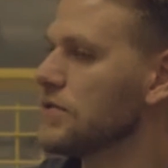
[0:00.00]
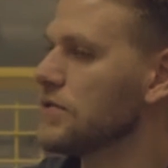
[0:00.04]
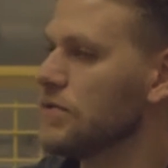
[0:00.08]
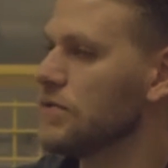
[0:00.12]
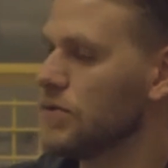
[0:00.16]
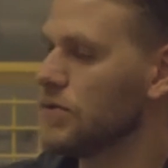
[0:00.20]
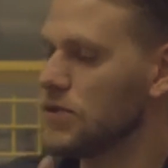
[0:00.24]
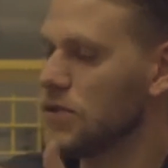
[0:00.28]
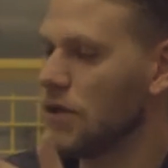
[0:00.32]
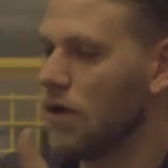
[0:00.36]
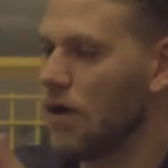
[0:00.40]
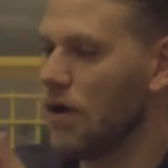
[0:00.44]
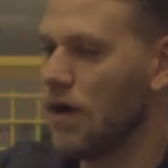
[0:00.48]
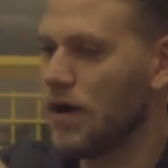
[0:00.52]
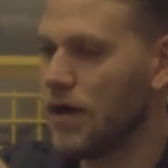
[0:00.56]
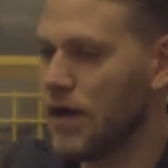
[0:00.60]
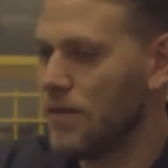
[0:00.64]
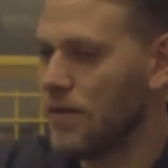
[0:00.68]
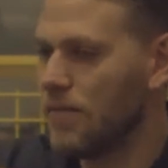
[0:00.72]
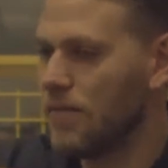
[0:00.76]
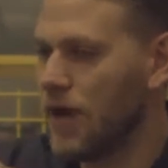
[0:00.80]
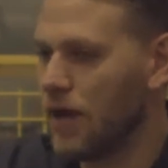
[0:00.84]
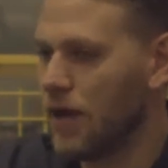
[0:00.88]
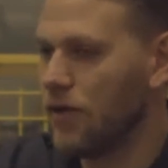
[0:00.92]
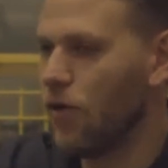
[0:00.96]
We're
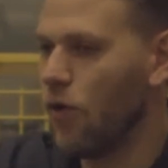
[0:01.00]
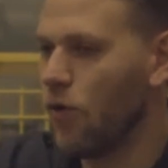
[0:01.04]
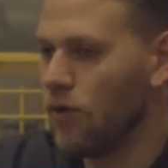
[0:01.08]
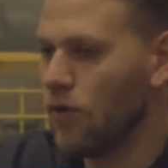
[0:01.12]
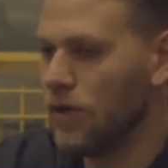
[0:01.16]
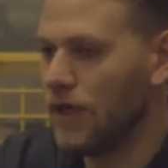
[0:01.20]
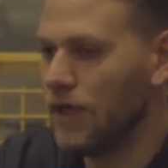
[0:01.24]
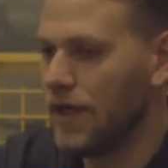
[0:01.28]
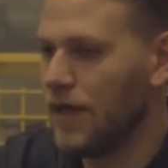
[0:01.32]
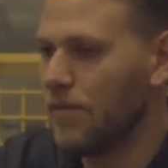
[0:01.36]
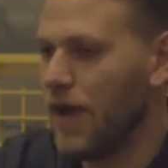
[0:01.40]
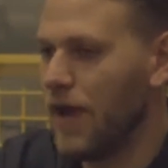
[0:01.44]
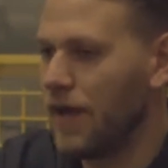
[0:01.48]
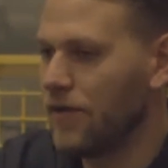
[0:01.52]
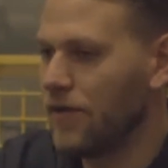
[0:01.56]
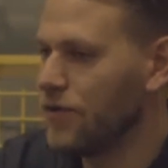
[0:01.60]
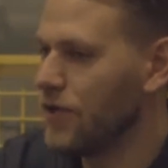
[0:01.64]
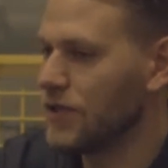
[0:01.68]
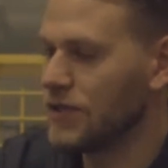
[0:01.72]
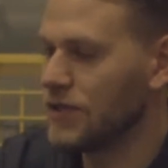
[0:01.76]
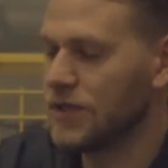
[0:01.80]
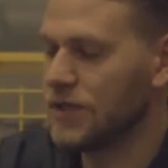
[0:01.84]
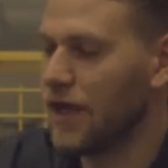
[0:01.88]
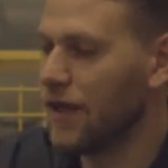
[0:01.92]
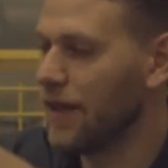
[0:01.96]
talking about only the
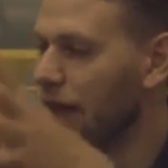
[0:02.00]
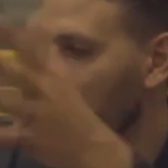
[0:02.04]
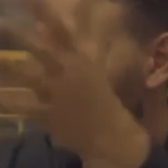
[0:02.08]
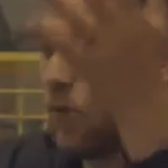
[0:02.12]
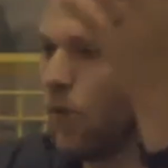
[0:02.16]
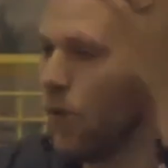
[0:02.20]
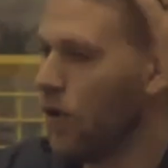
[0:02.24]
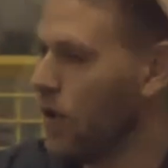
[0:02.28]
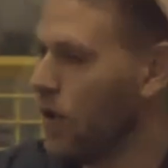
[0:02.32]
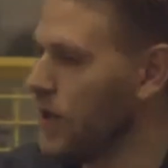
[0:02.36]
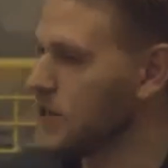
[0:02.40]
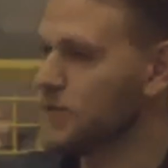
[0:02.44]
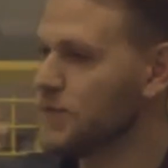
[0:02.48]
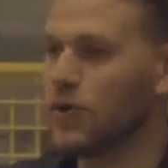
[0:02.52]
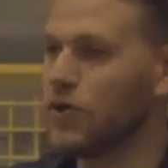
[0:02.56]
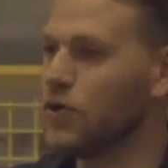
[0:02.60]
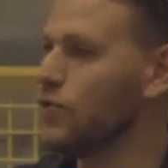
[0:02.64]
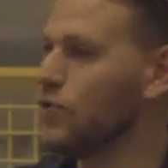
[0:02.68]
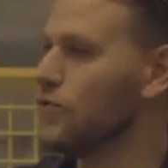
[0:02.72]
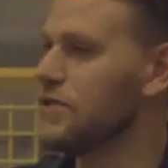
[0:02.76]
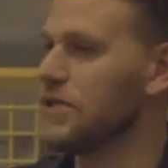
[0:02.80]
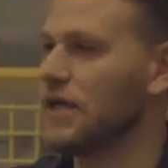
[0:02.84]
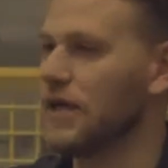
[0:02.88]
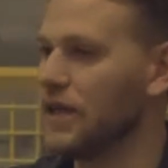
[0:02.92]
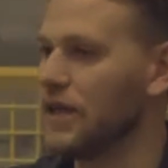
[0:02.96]
metrics, not like what is
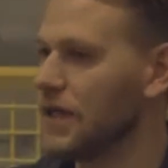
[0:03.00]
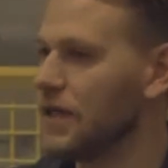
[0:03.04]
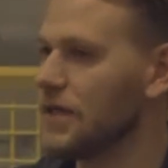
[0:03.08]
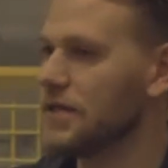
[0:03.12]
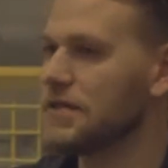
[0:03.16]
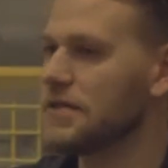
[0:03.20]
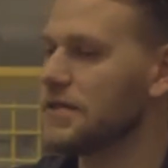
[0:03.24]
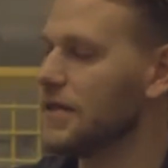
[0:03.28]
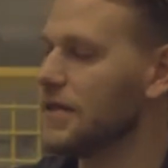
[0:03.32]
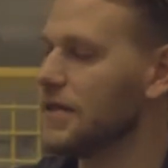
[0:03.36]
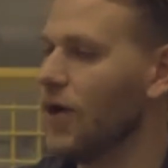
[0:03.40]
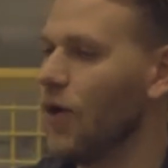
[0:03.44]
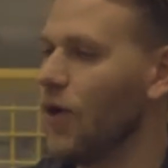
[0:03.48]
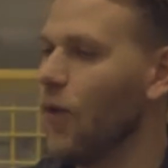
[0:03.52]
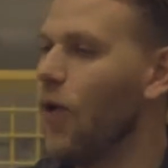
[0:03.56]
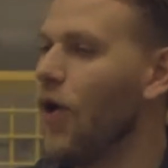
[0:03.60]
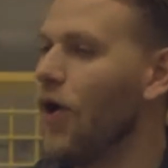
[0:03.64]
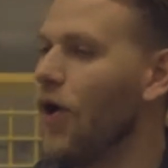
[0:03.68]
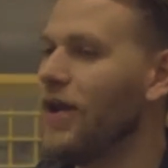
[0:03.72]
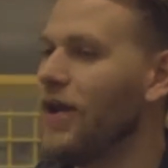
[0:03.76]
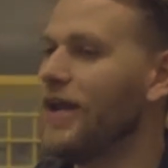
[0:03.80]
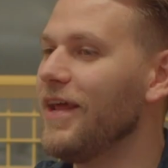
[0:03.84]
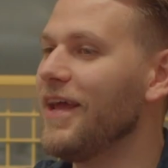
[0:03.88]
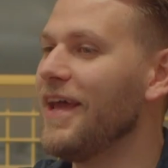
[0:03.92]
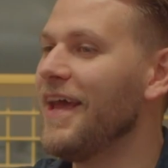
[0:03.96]
producing this,
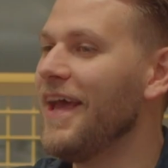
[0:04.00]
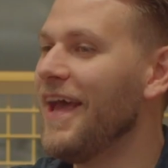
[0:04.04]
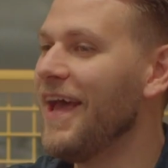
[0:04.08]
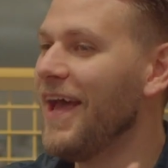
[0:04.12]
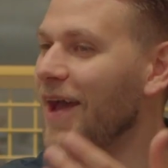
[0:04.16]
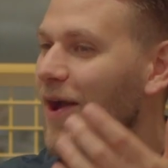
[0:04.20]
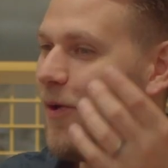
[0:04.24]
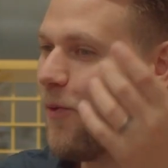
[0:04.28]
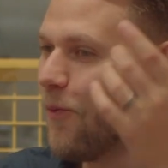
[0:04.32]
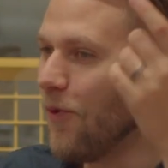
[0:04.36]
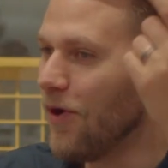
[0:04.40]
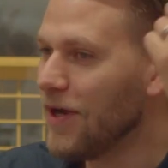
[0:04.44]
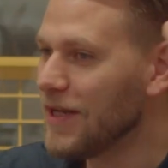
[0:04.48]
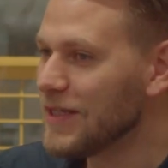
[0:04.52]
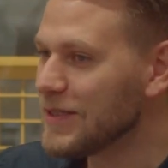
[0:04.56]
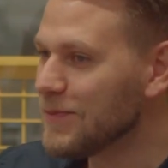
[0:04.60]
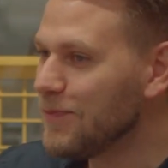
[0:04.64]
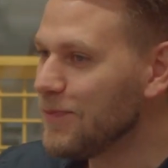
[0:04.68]
what is